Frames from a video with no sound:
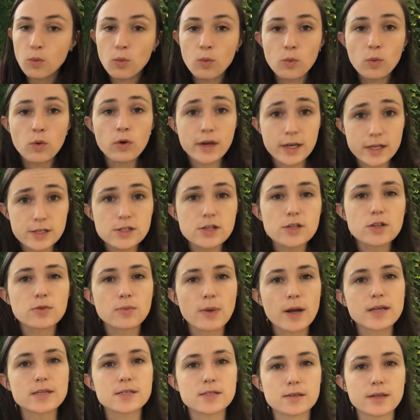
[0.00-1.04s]
We'll get to the
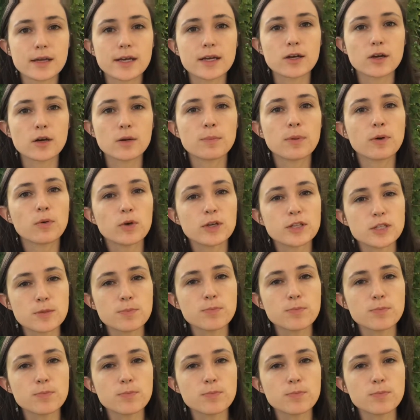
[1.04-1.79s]
rest later, but it's